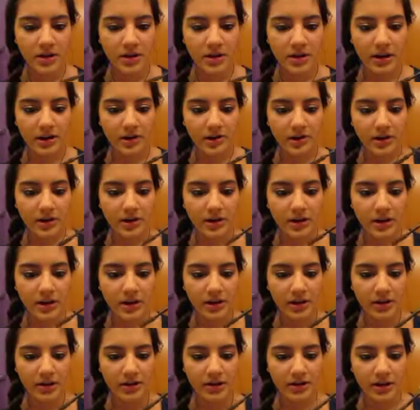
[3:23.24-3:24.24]
and I really like
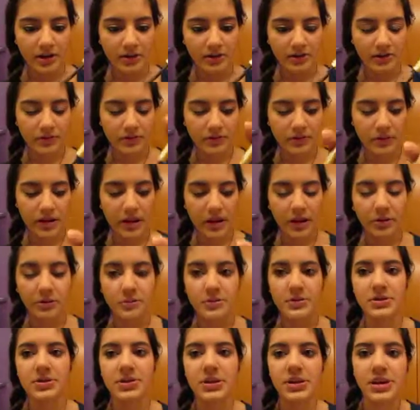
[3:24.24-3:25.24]
it because it
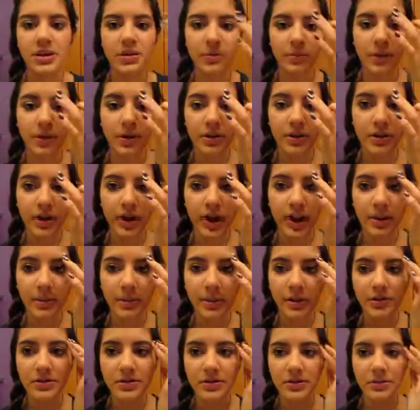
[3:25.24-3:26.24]
helps keep like your
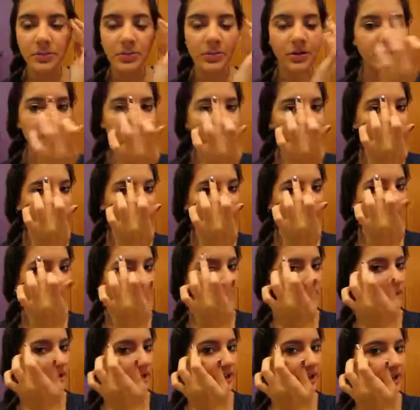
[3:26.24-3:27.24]
eyebrows in place
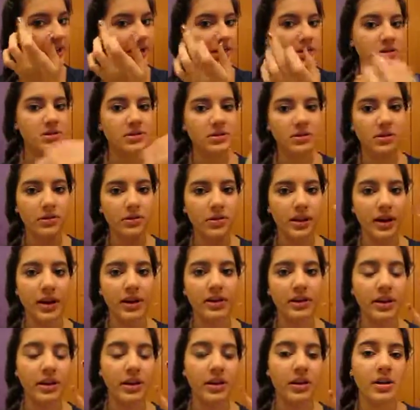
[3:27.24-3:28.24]
throughout the day and so they're
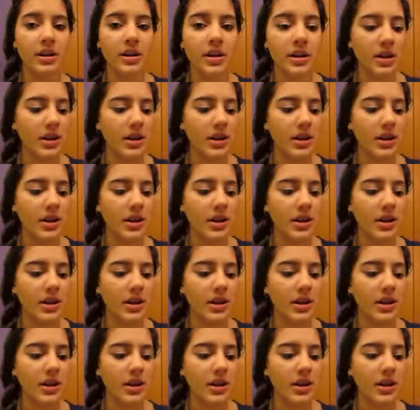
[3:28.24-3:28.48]
not like,